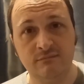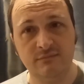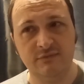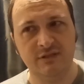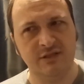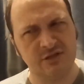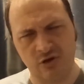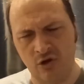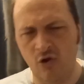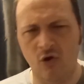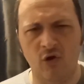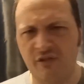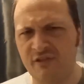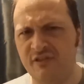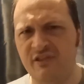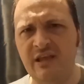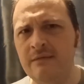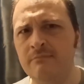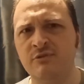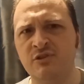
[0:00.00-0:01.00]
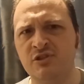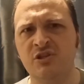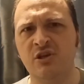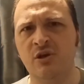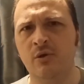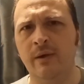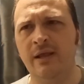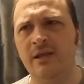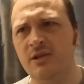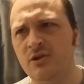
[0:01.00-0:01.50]
There's a lot of things
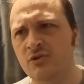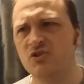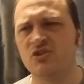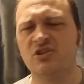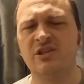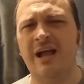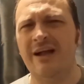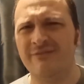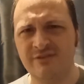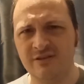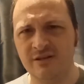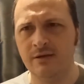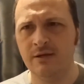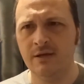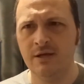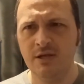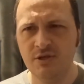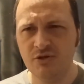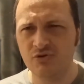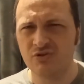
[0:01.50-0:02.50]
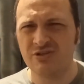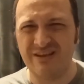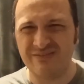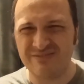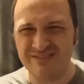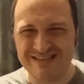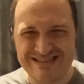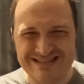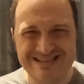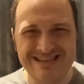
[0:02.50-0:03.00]
to it. You just have to you just have
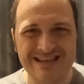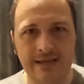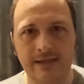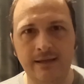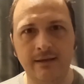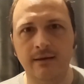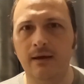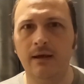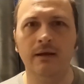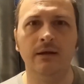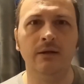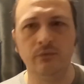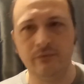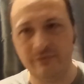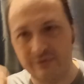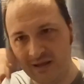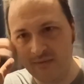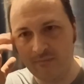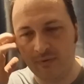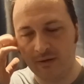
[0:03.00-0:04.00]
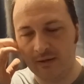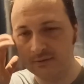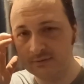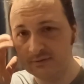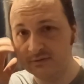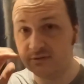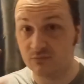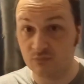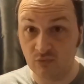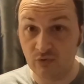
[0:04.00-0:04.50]
to dig a little deeper
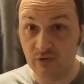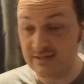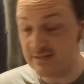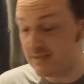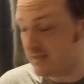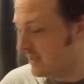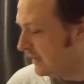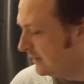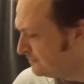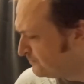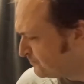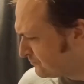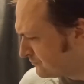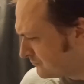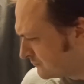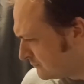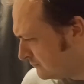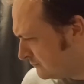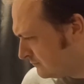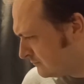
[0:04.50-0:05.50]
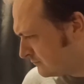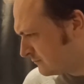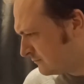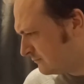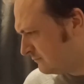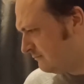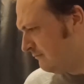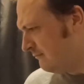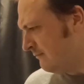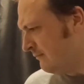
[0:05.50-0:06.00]
than what is
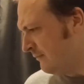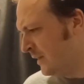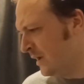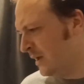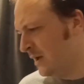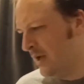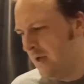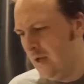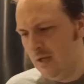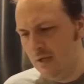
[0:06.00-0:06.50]
there.